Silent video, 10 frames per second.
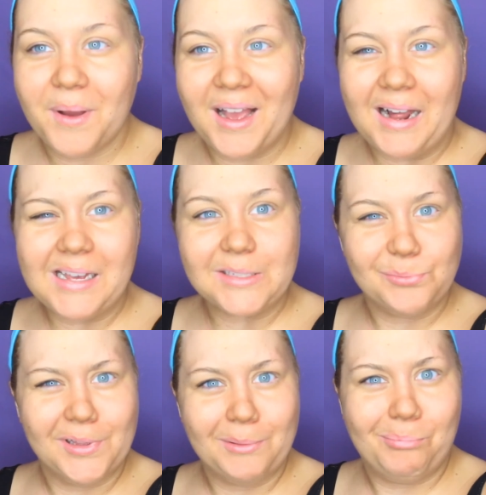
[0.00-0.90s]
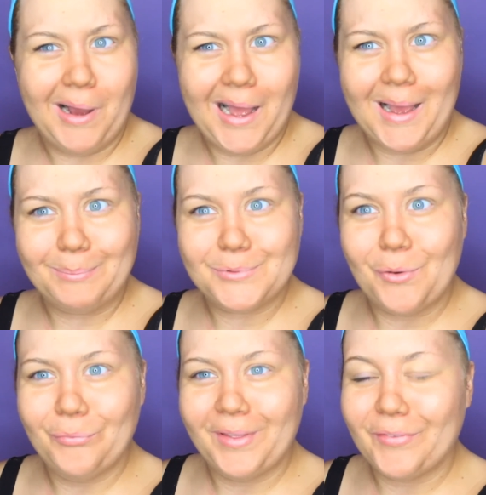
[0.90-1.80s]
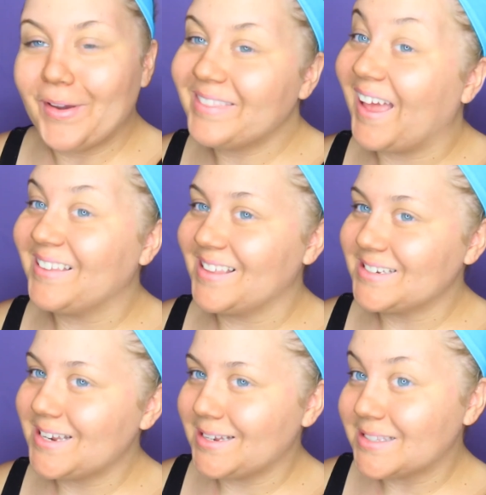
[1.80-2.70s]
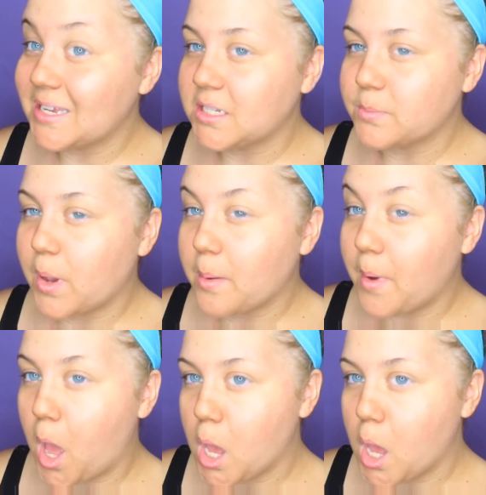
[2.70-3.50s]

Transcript: My eyes really popped. Don't they? Look at that. That tan skin is making my